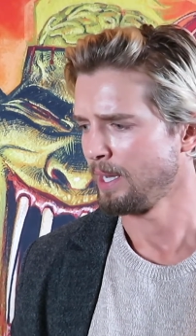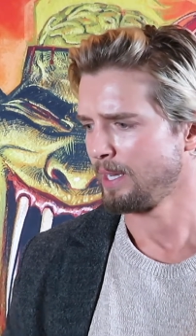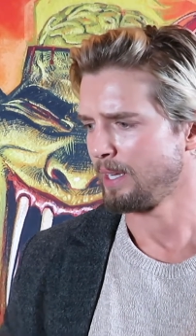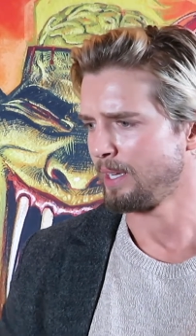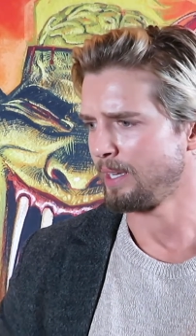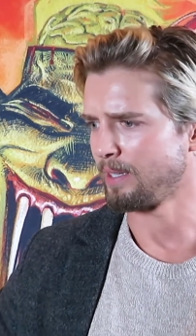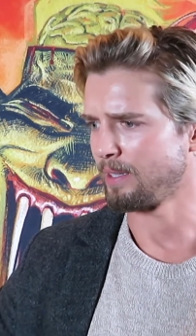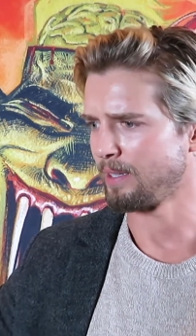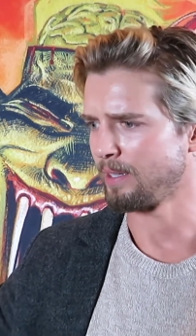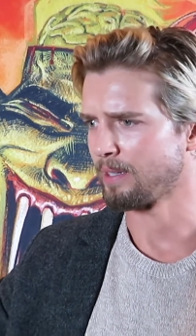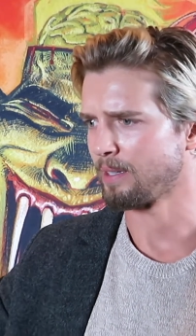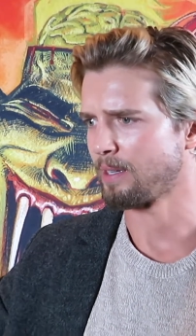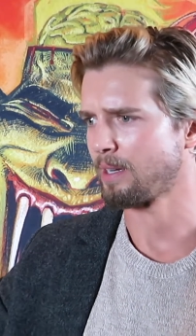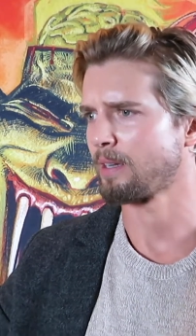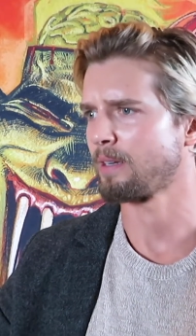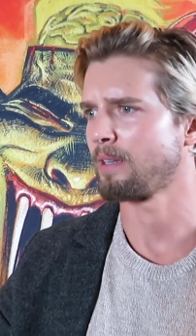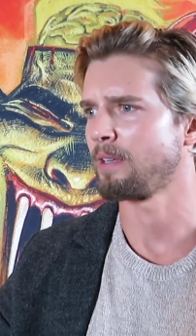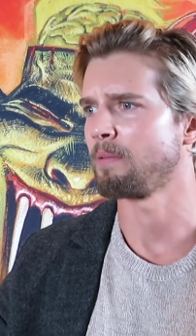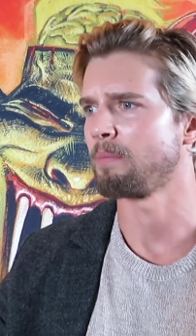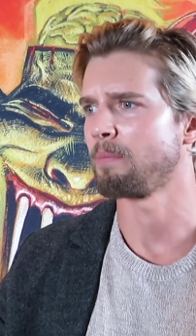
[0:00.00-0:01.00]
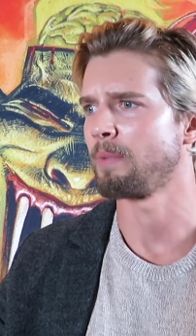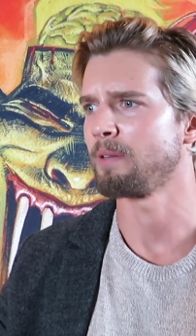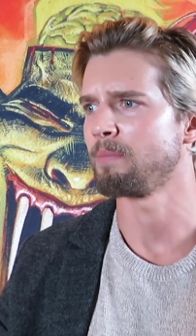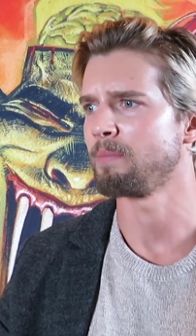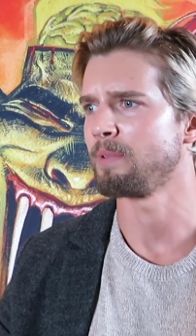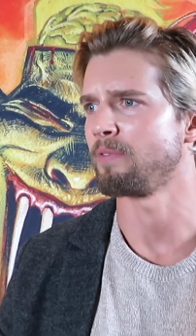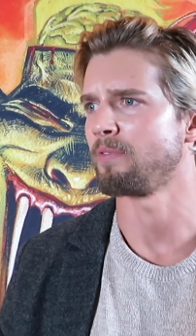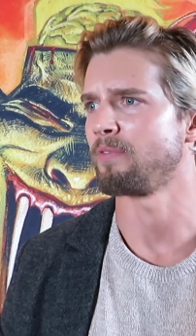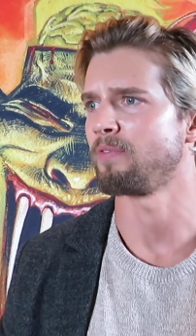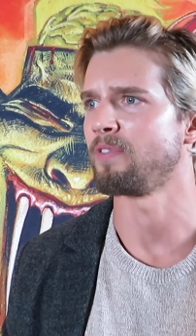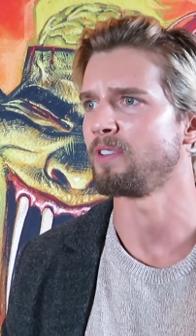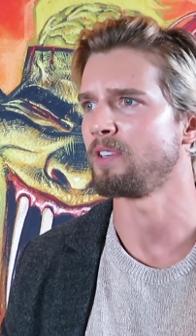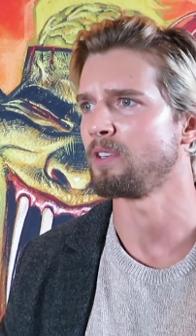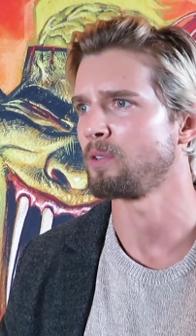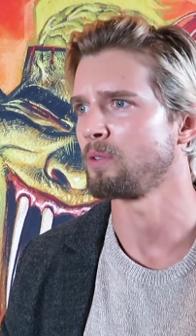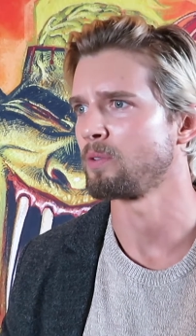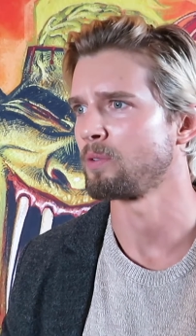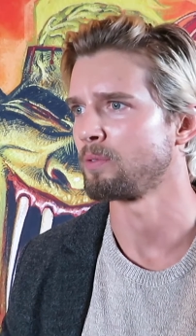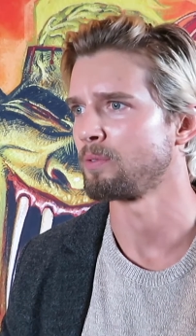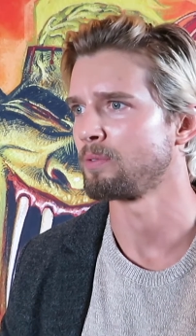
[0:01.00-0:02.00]
it, it, it made me
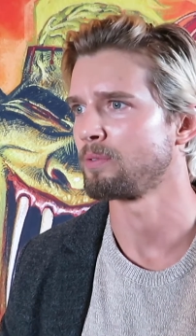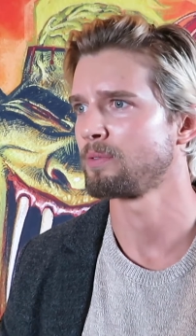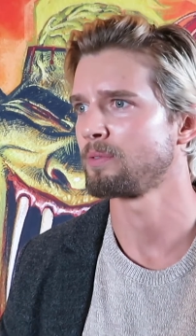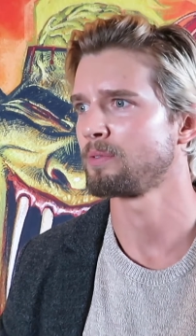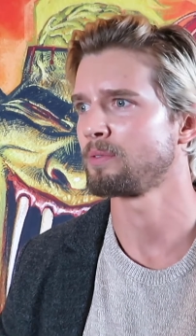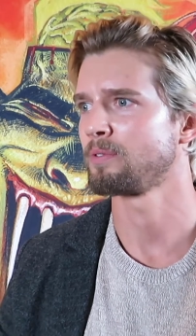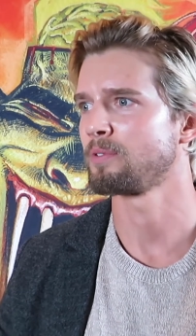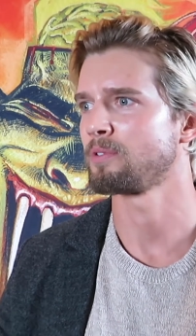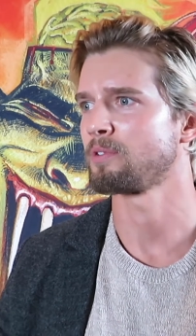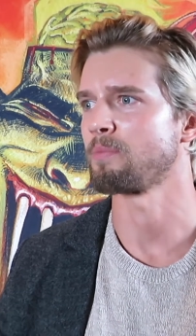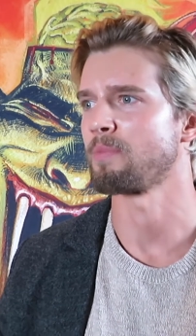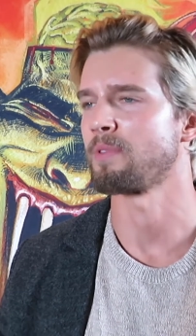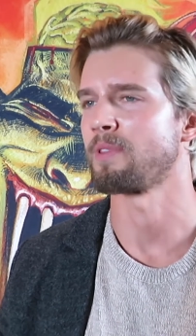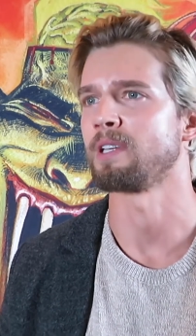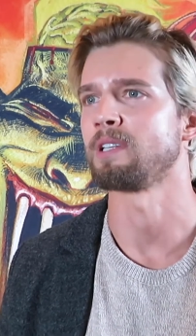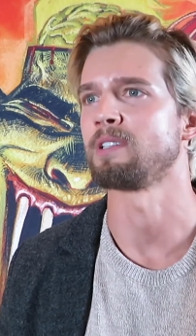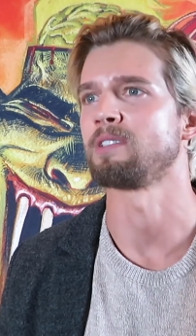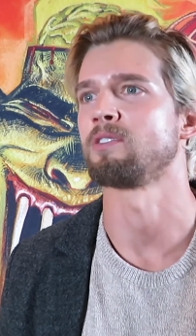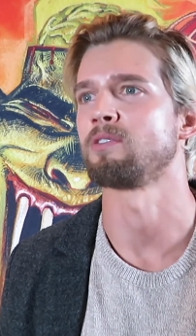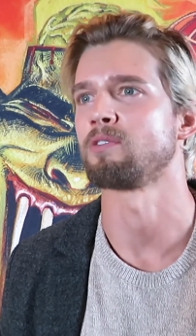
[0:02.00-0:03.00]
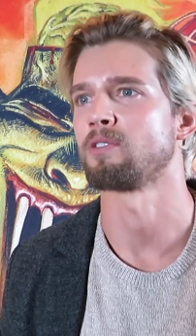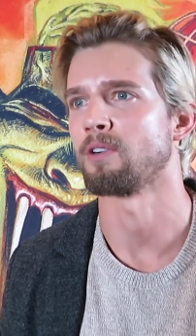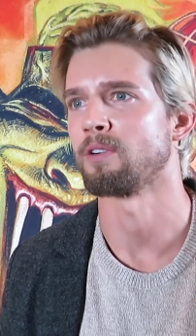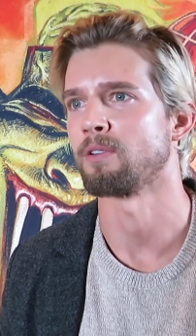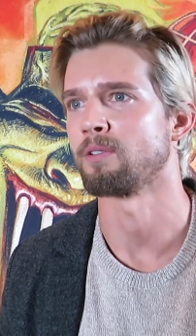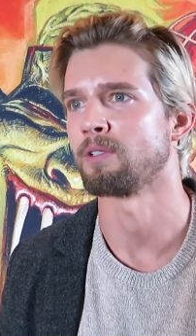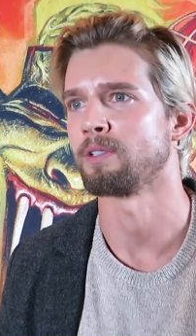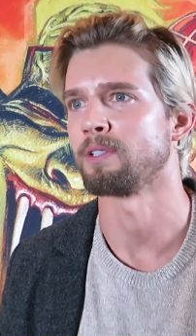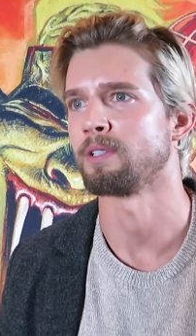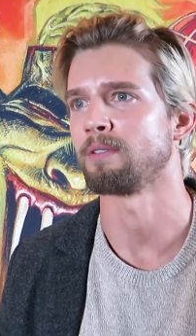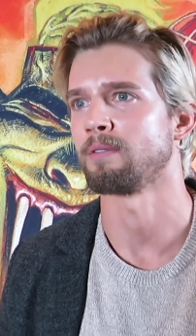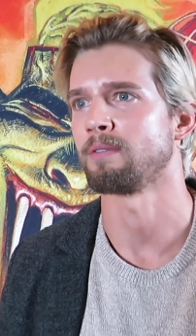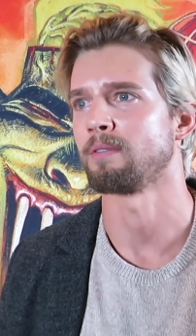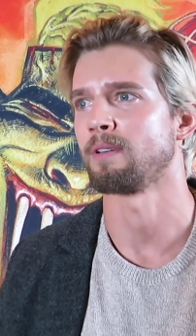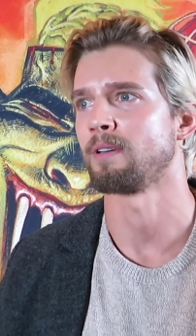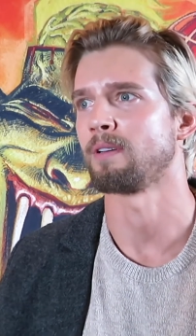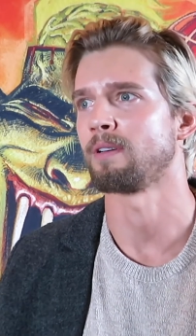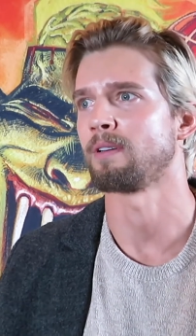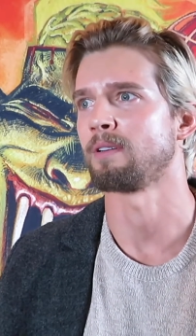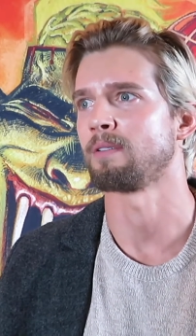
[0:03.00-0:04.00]
feel some things internally
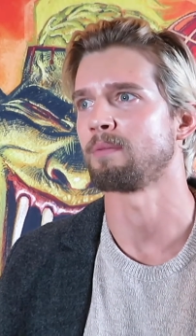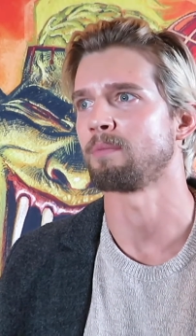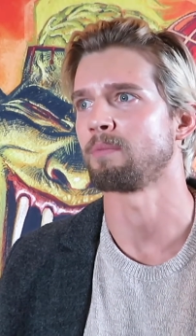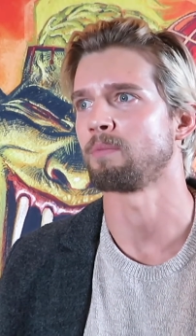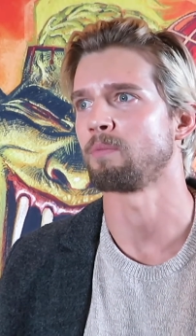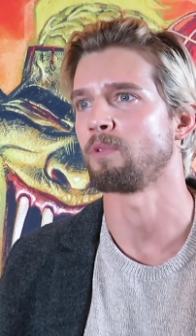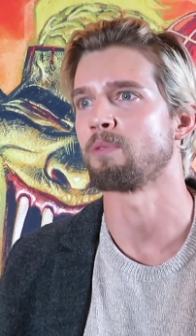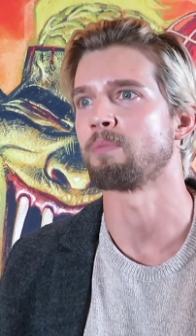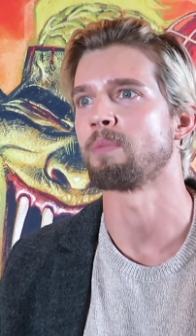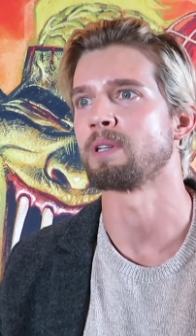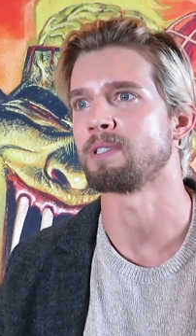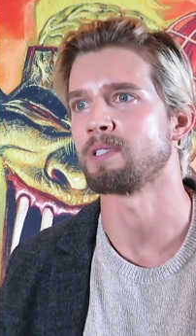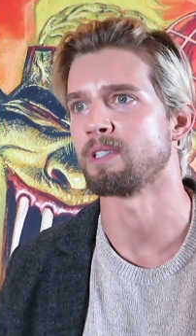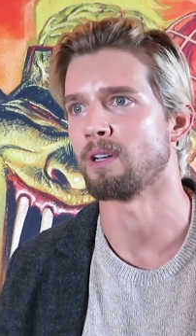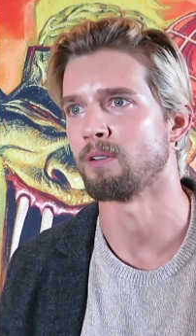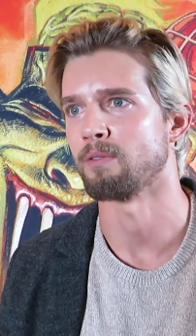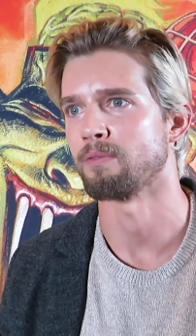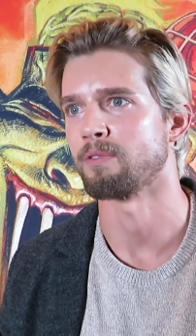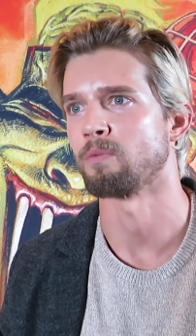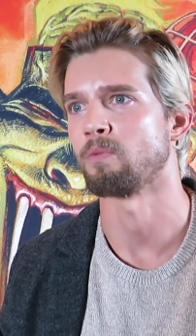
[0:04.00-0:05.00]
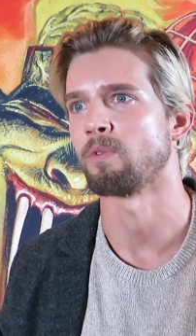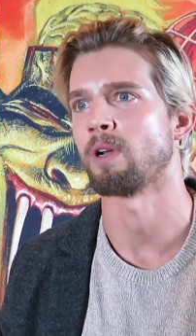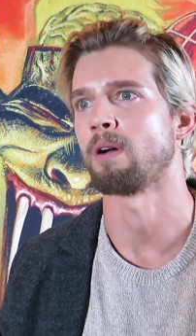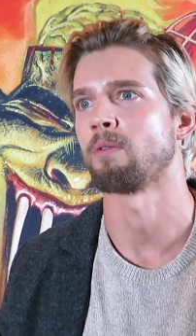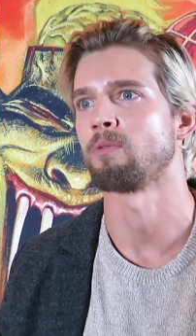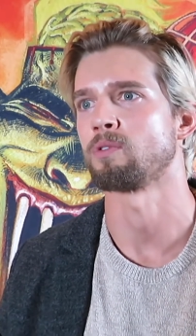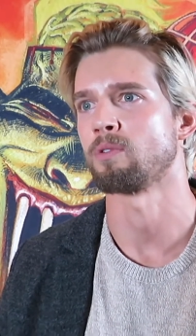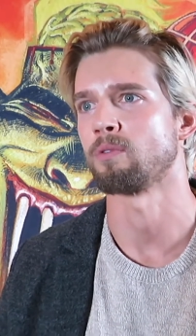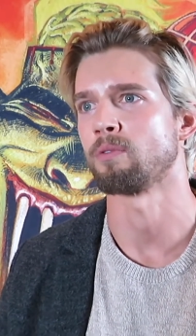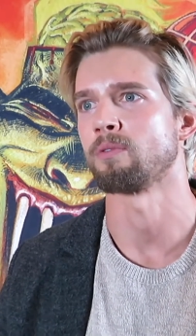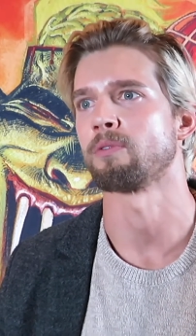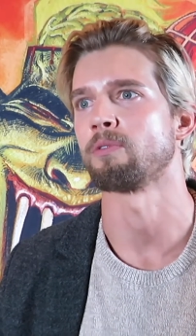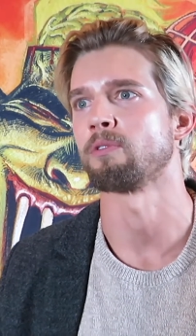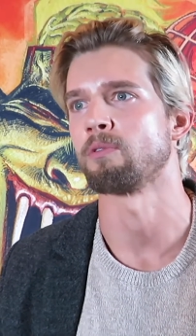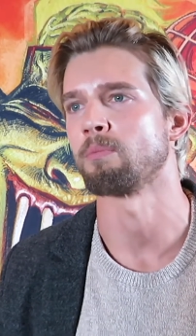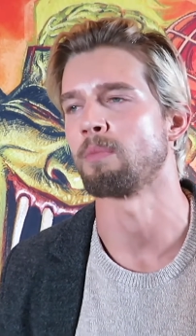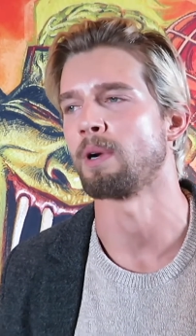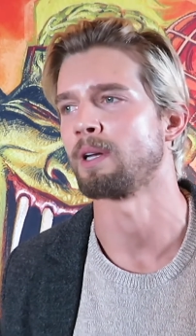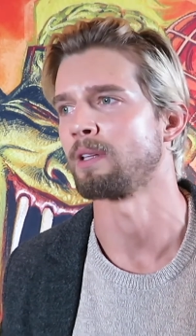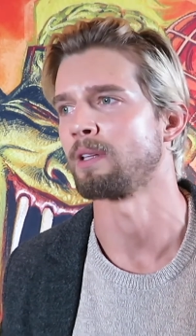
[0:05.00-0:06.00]
um, with myself and what I was going through in my